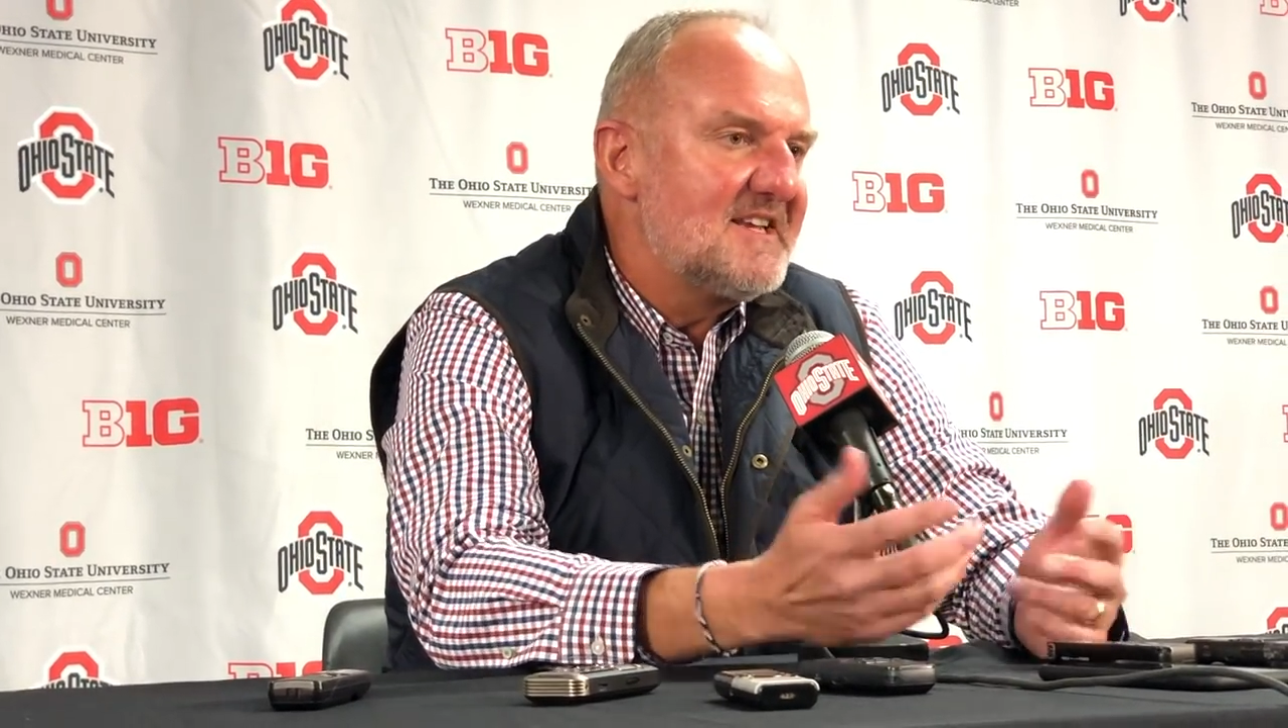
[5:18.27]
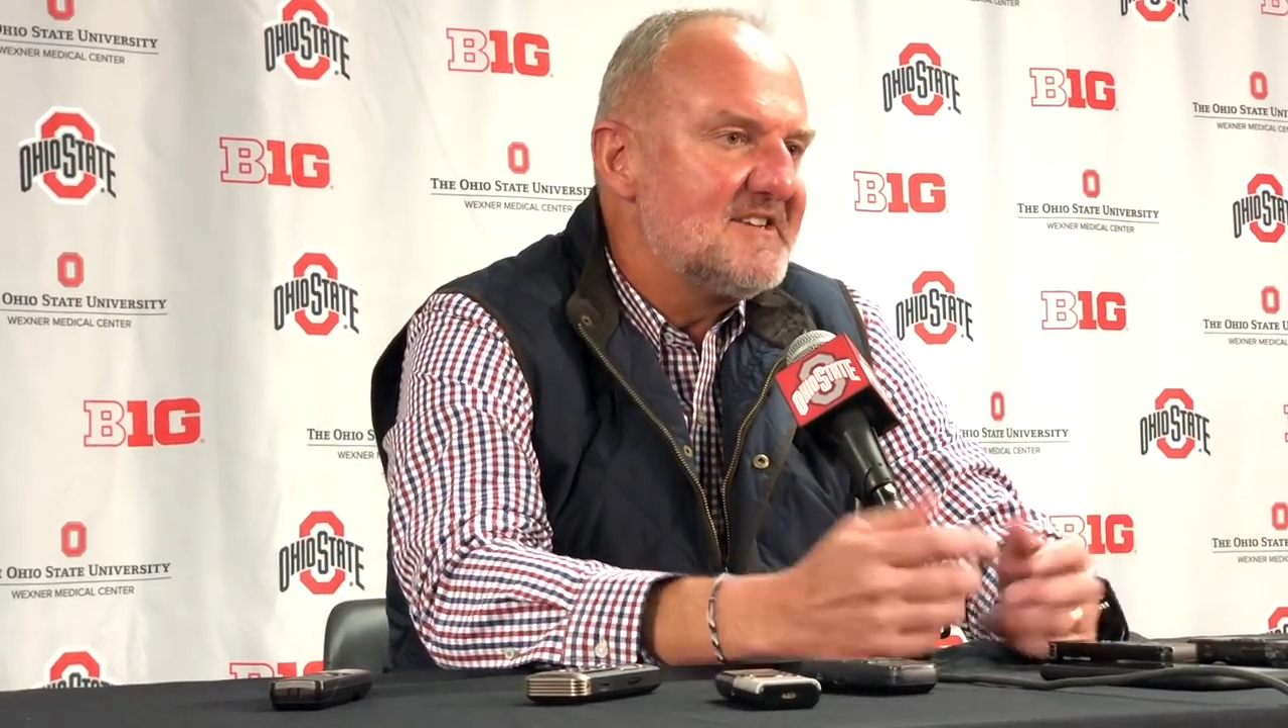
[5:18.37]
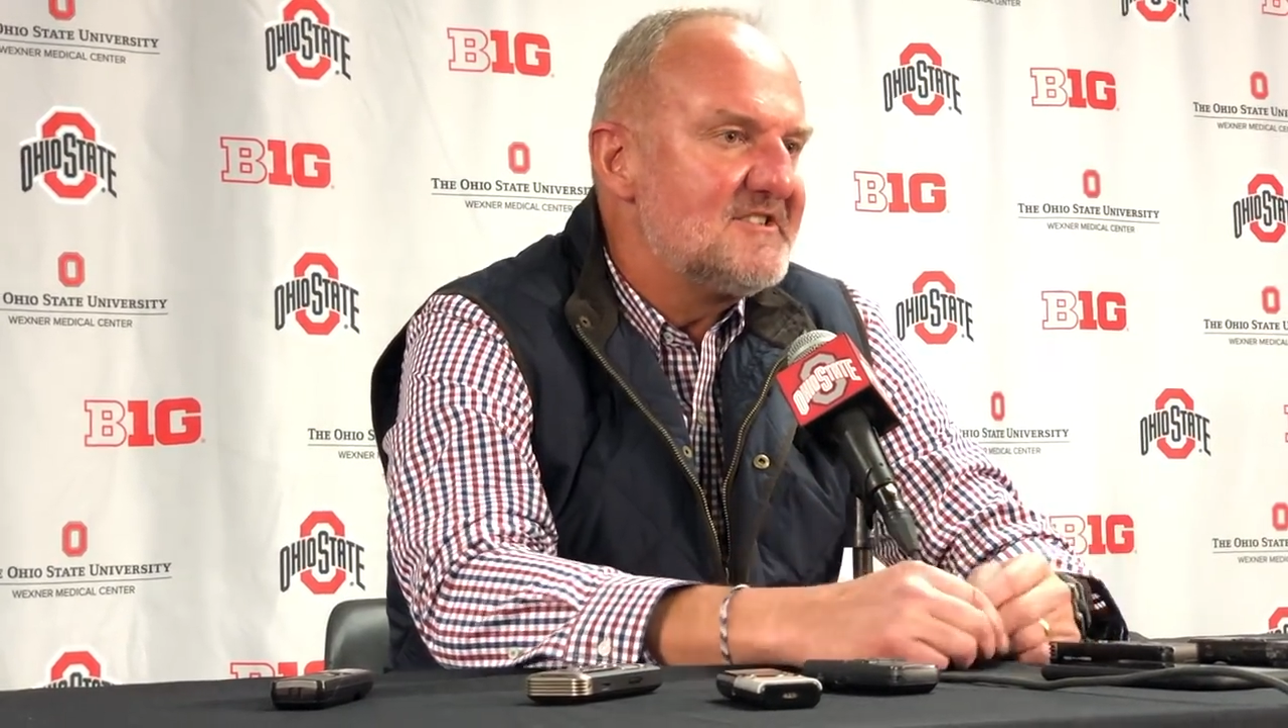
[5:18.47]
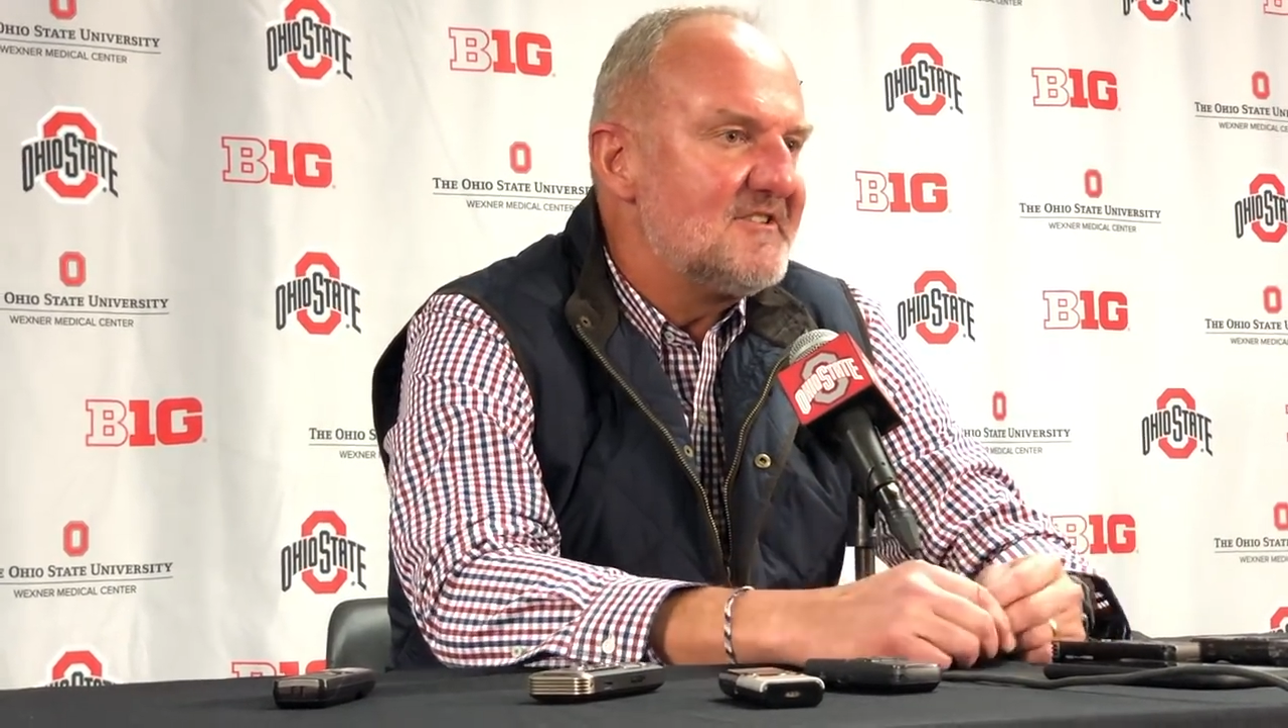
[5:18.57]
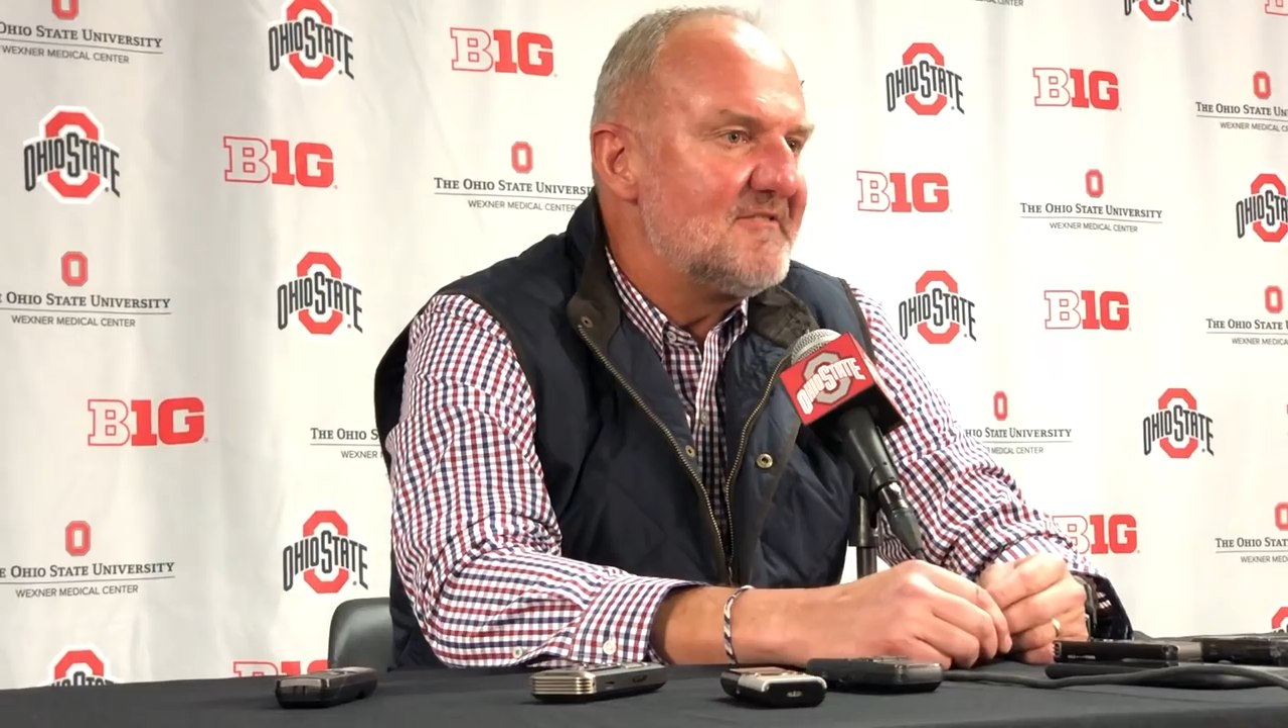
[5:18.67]

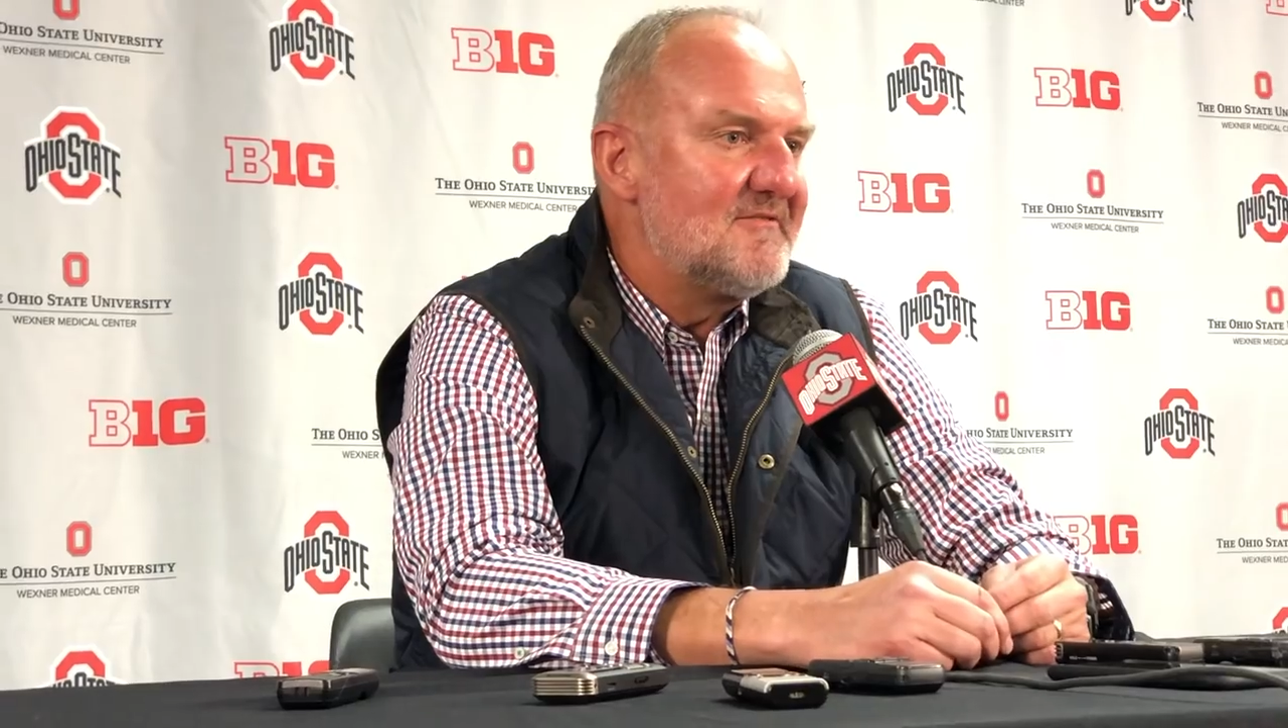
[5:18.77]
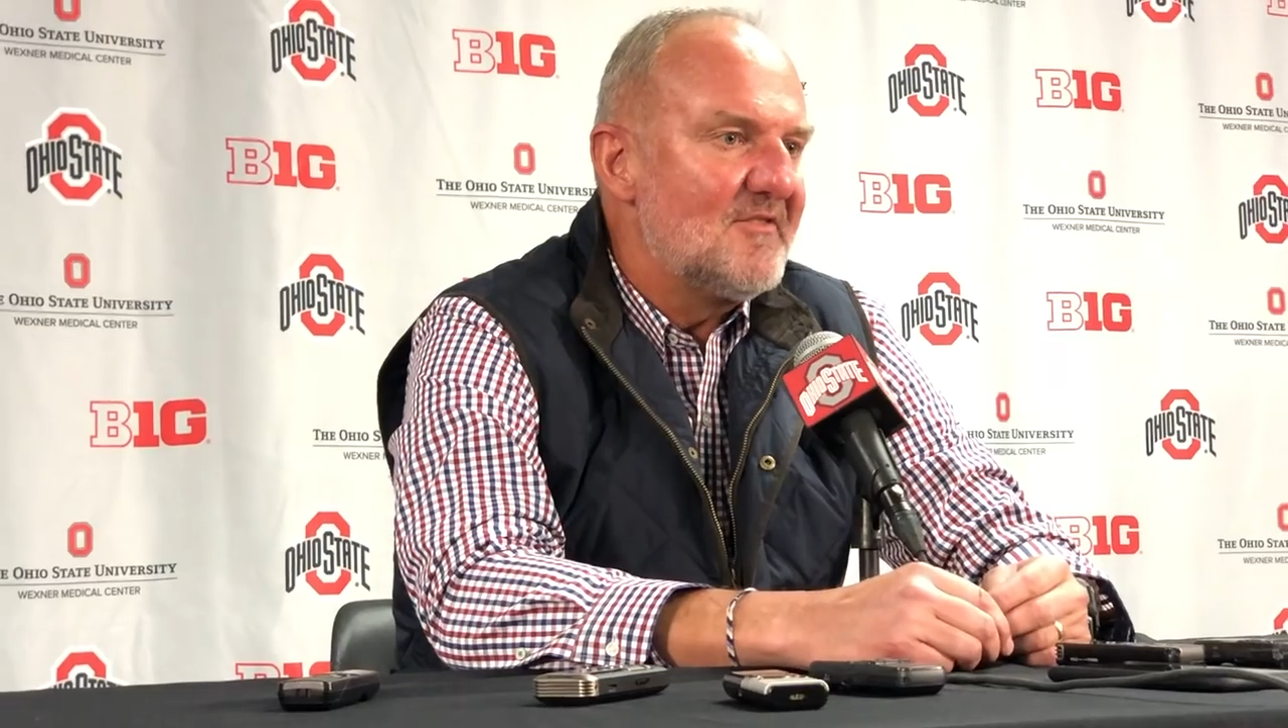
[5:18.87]
kids here